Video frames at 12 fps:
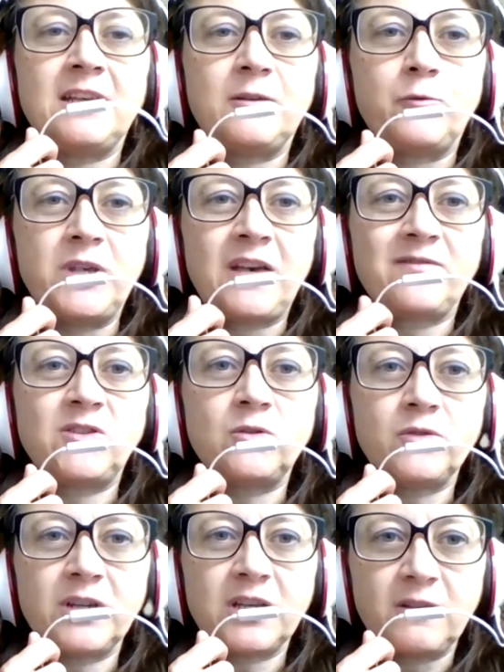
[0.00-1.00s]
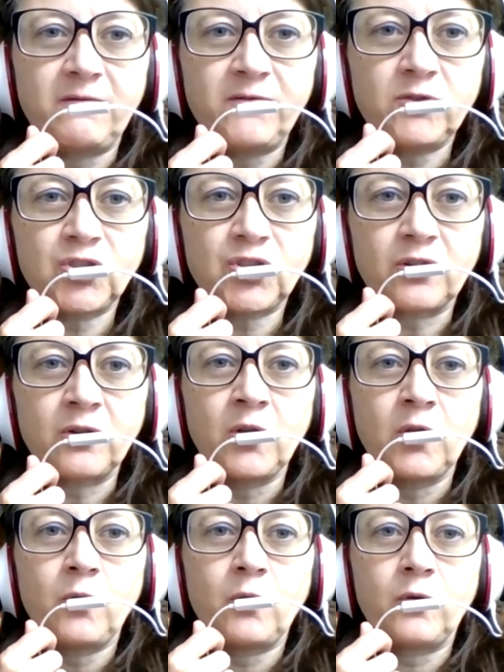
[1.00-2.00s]
we have to look at the future.
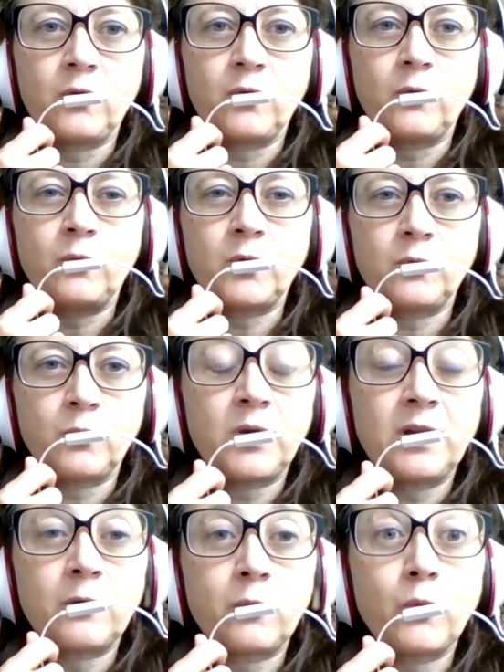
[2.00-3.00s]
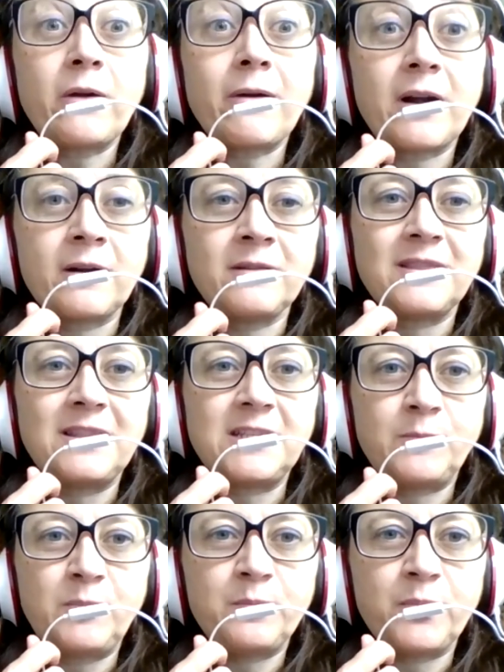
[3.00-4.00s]
Where are
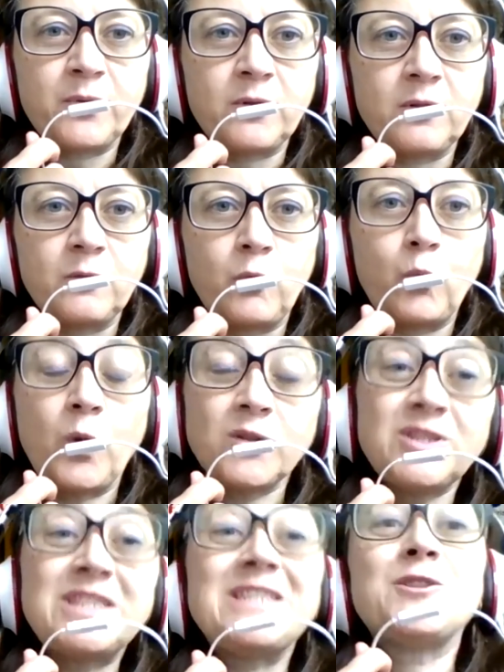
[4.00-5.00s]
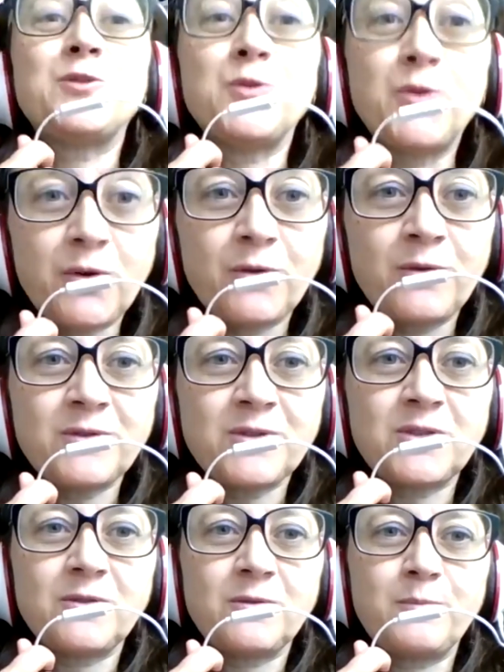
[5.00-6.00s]
these people wanting to go?
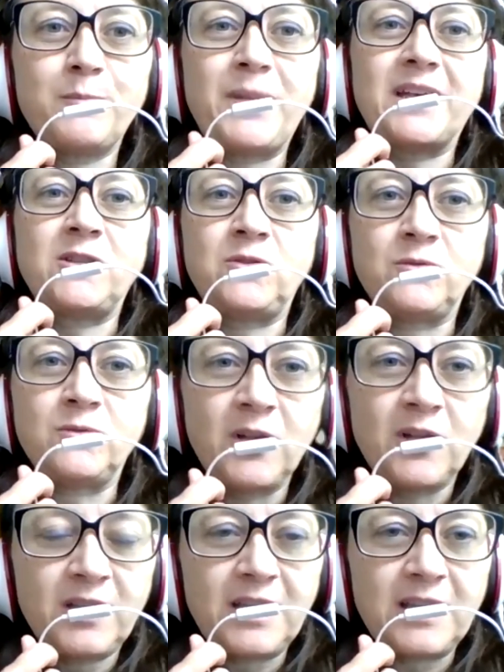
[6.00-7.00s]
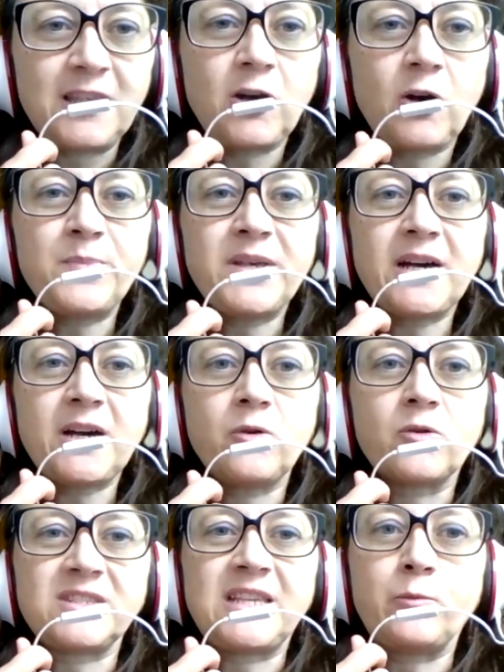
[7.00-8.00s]
So back to Ethiopia
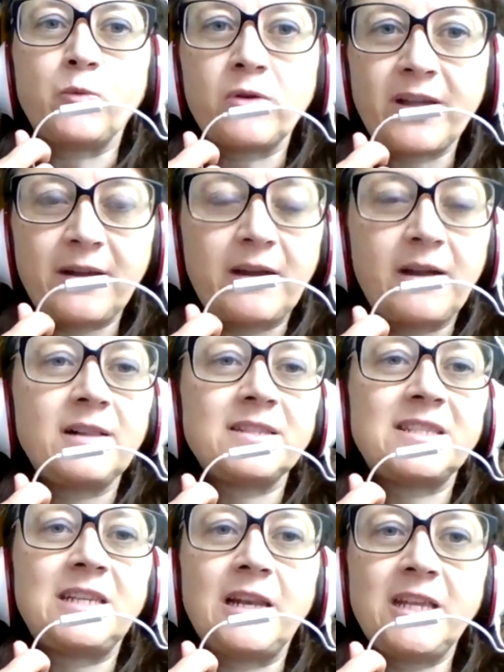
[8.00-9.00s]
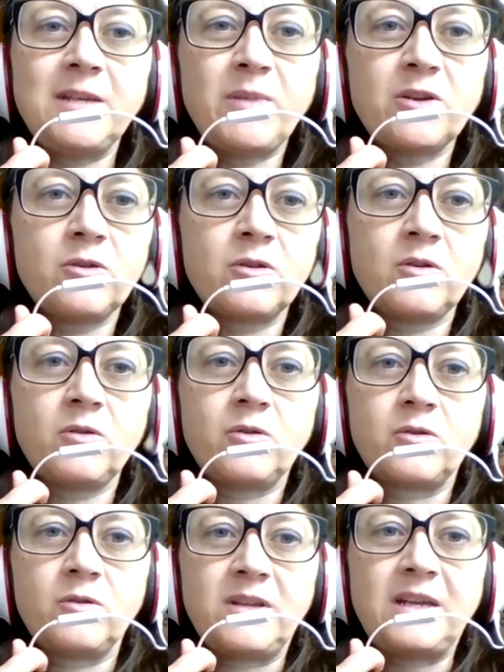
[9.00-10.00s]
or somewhere else in Lebanon
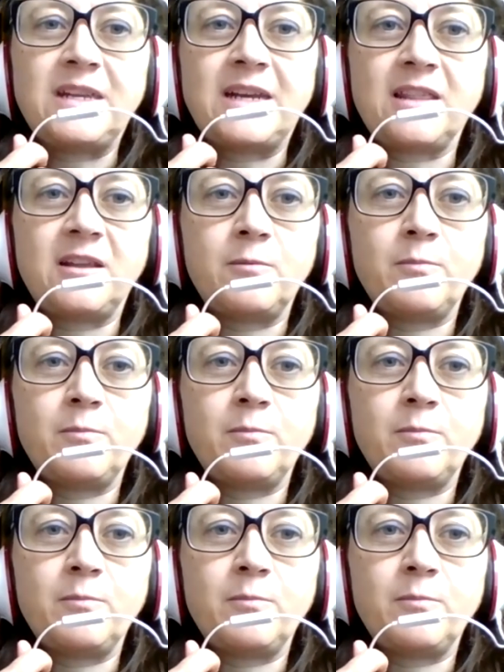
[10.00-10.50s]
or in other